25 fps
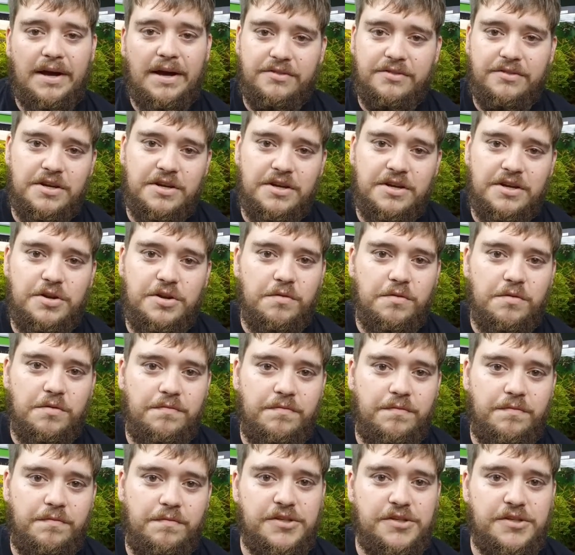about the
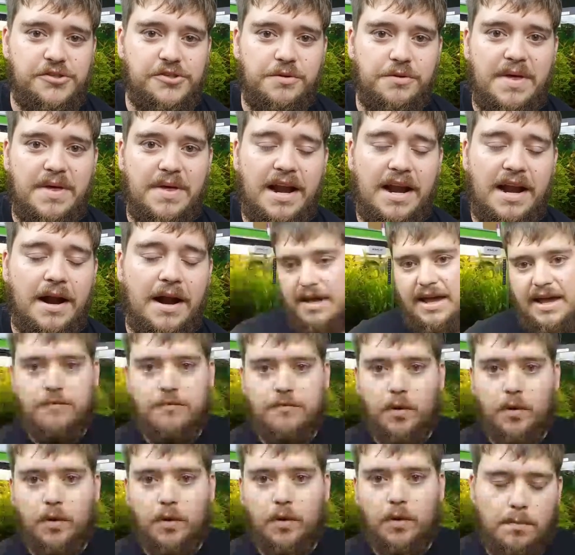new fish room on
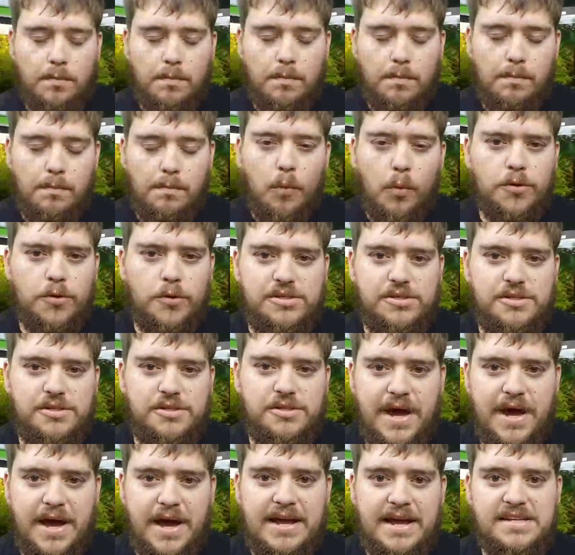me for
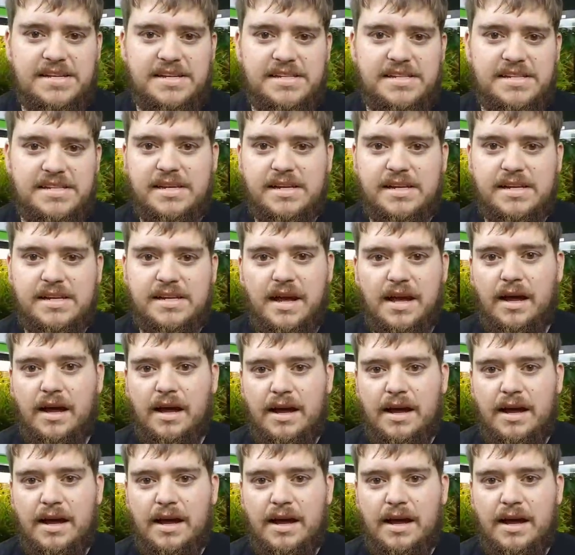more space.